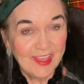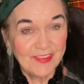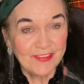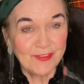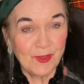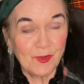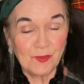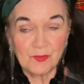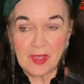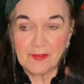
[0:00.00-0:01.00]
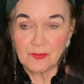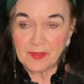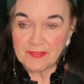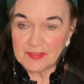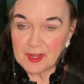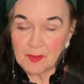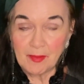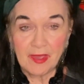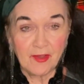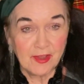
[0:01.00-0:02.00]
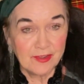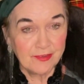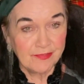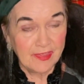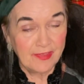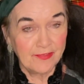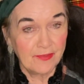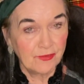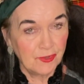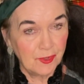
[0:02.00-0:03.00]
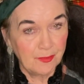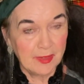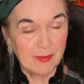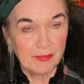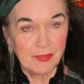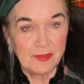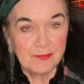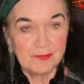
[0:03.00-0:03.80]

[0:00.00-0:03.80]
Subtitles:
So as we study biographies of good people,